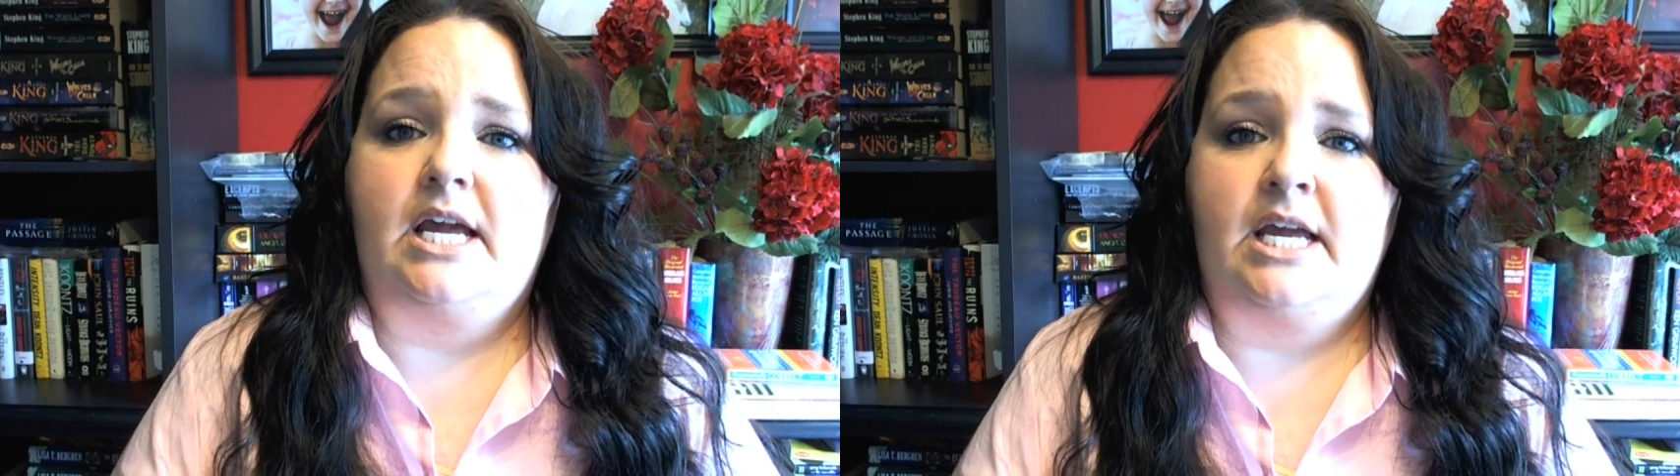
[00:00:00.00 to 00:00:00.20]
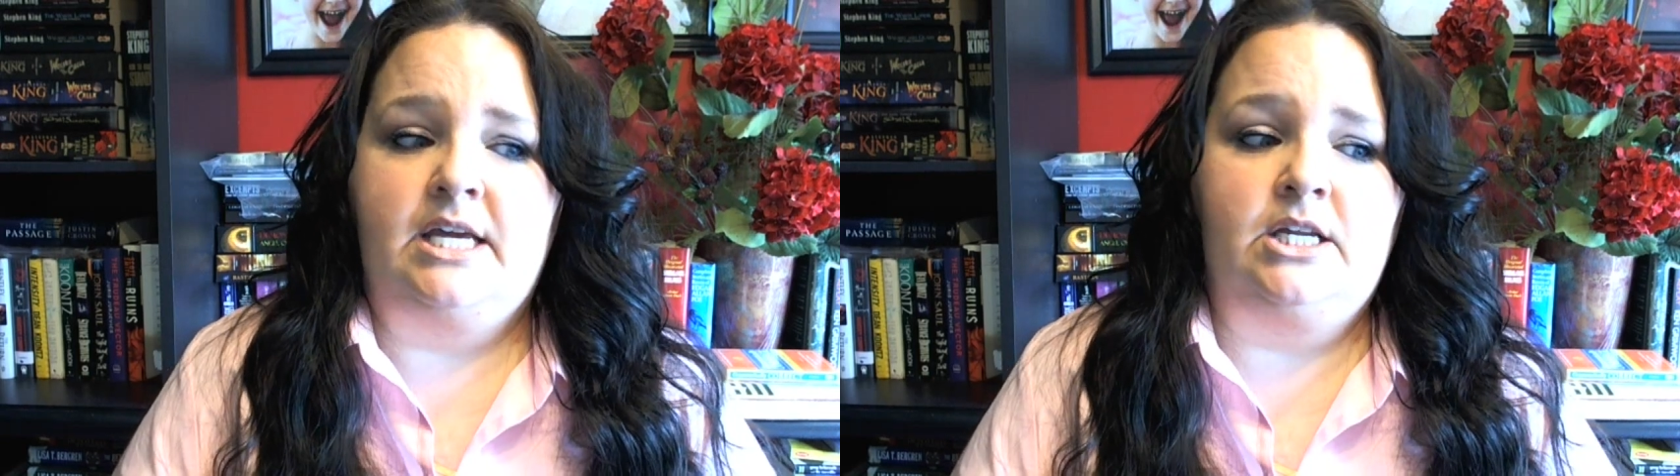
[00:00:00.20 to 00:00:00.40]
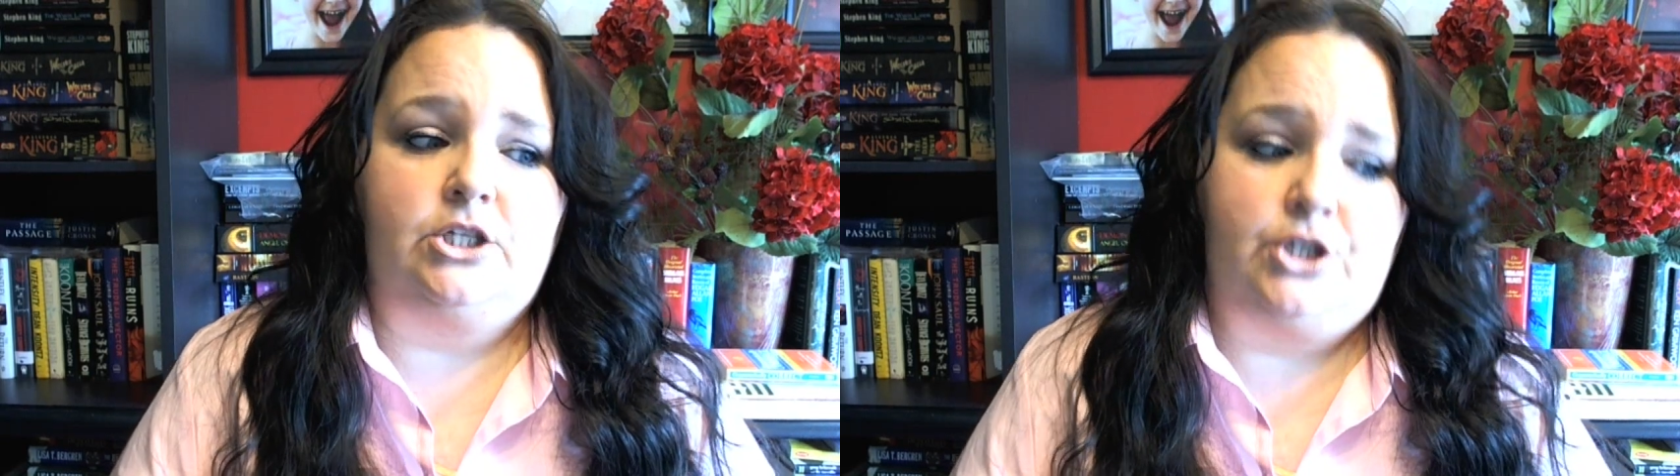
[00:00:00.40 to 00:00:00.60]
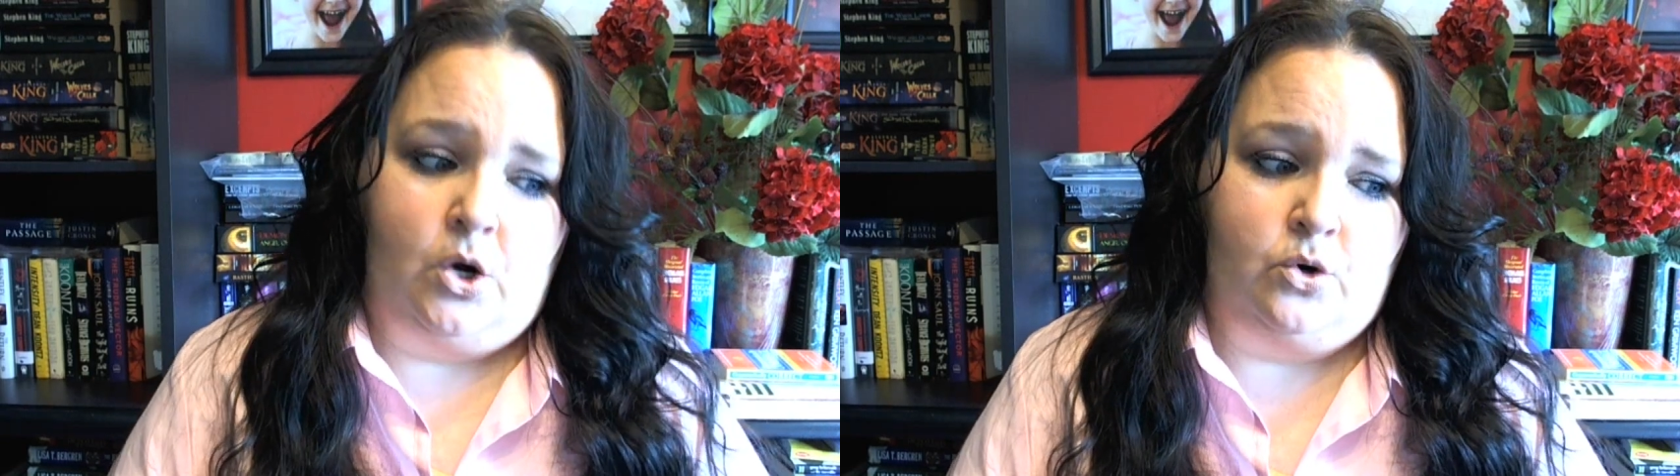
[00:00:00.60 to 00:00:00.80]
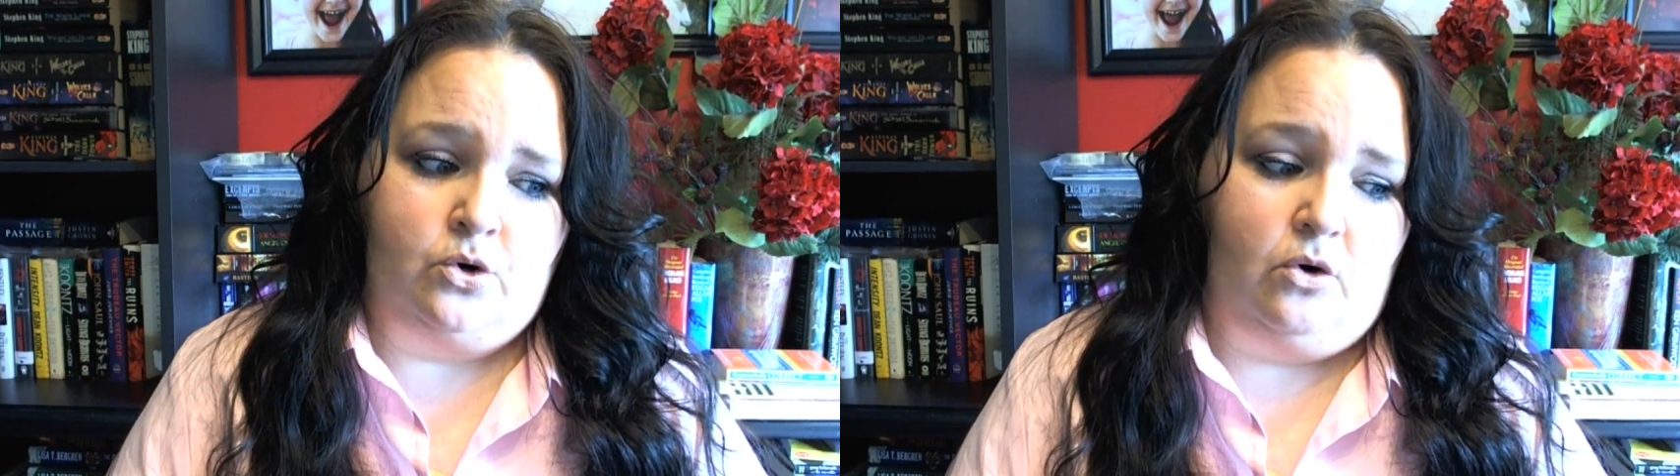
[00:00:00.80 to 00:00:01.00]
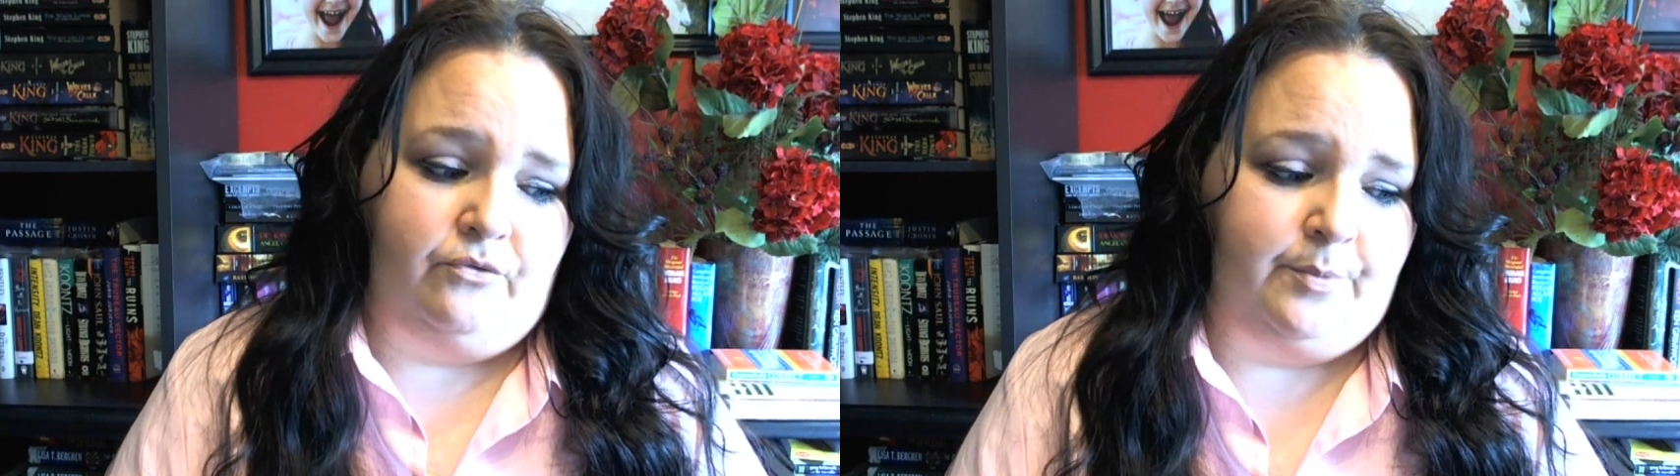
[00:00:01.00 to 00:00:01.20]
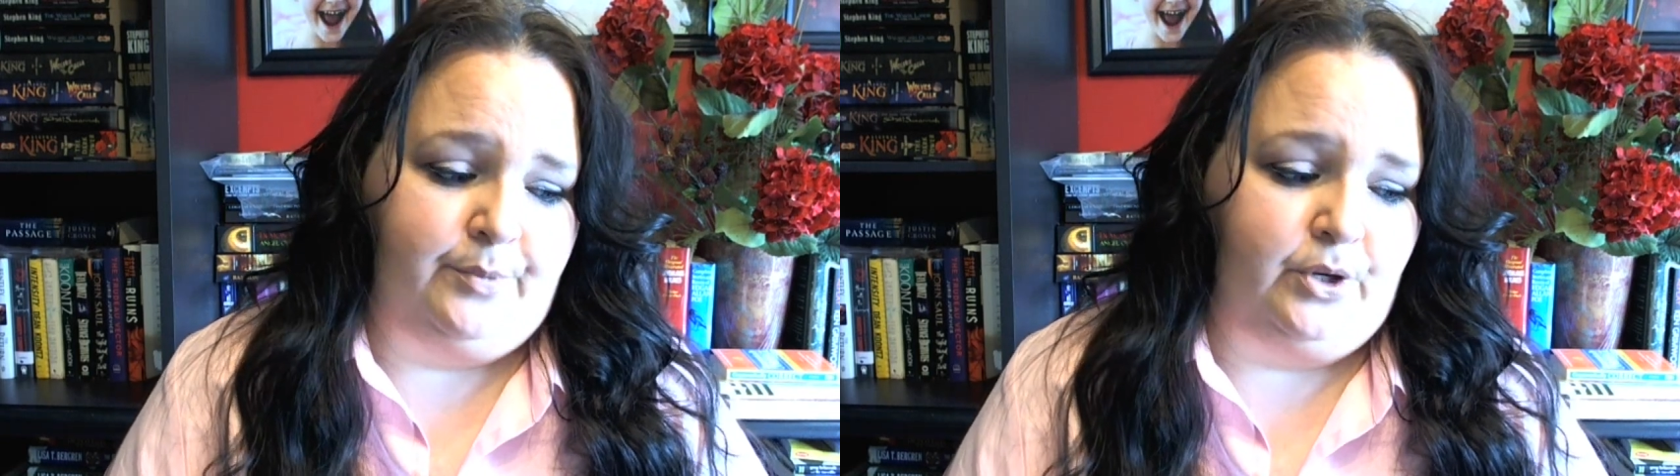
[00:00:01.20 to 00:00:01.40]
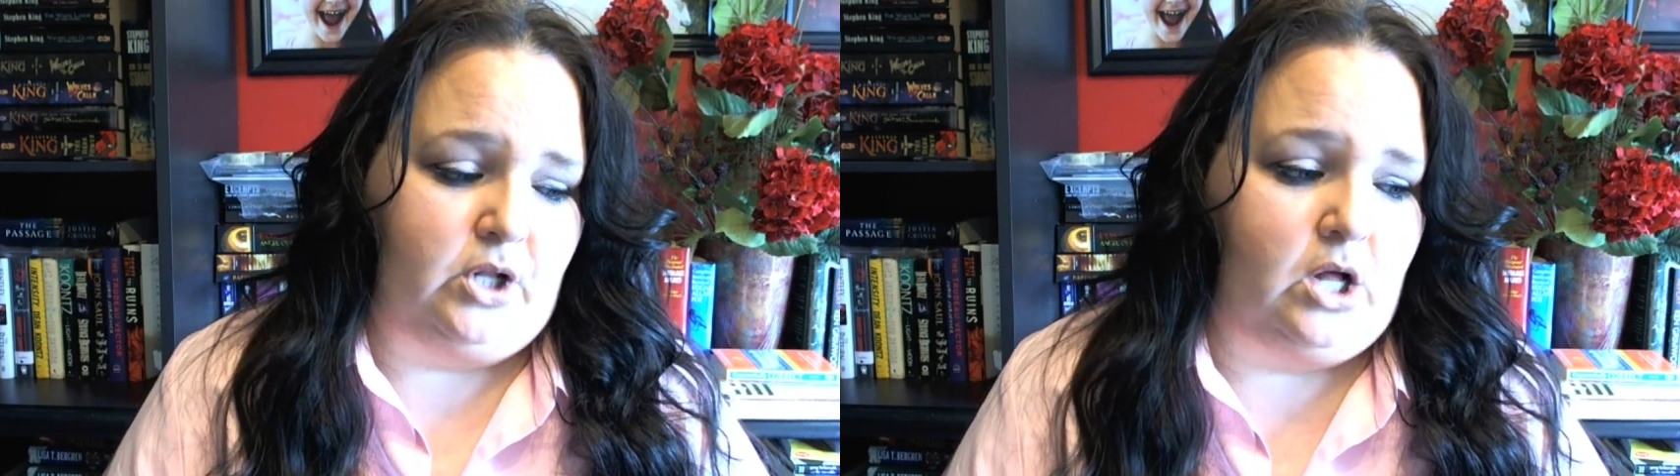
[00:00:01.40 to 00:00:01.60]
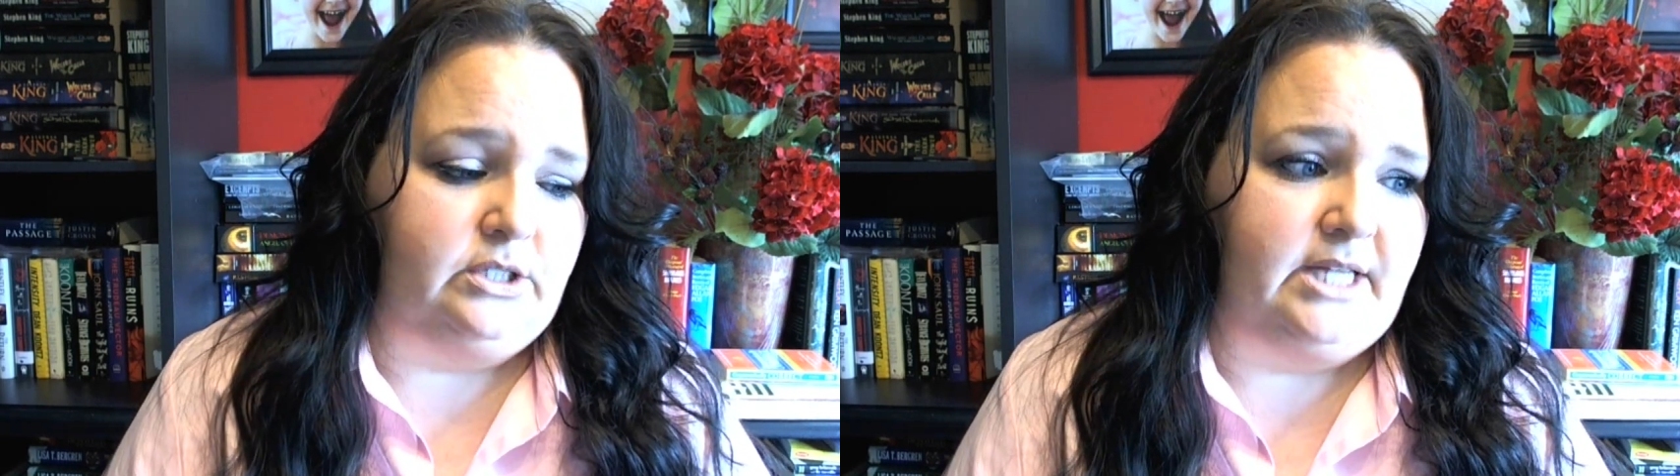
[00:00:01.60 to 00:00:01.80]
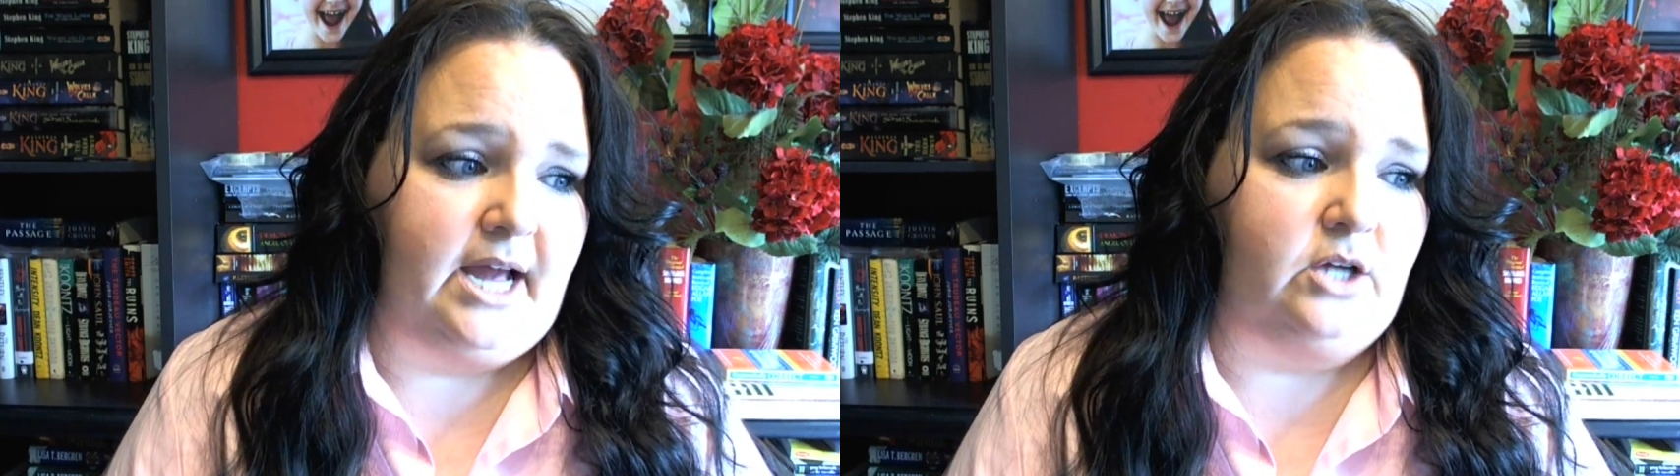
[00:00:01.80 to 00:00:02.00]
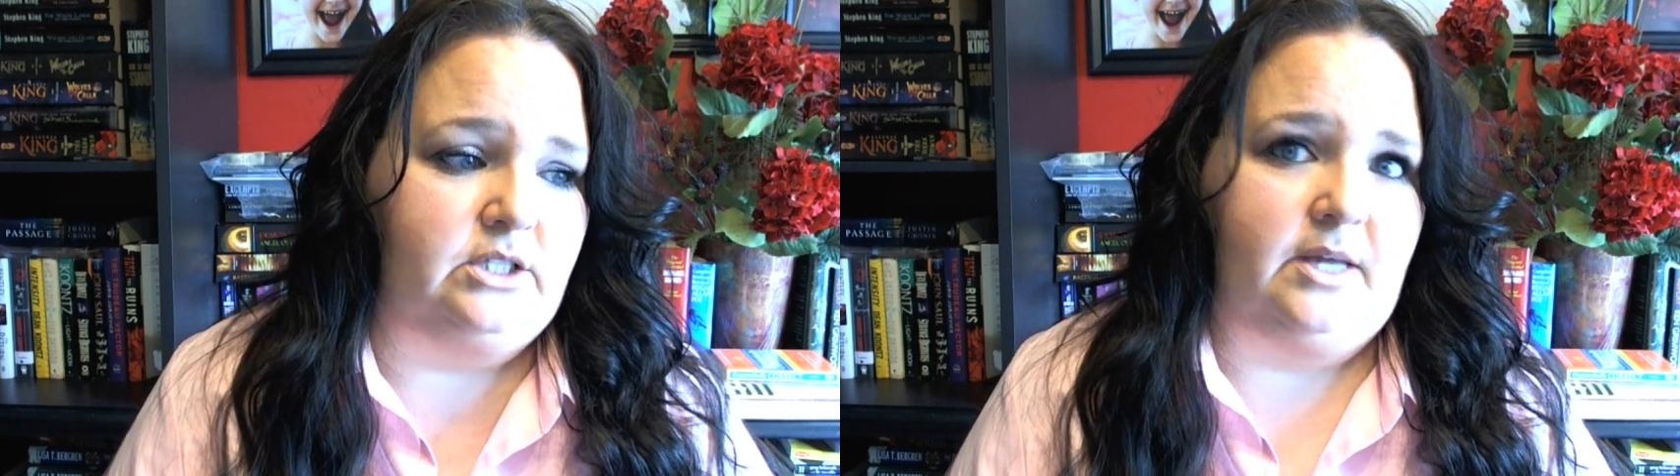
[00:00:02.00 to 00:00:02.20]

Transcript: in total from book closeouts.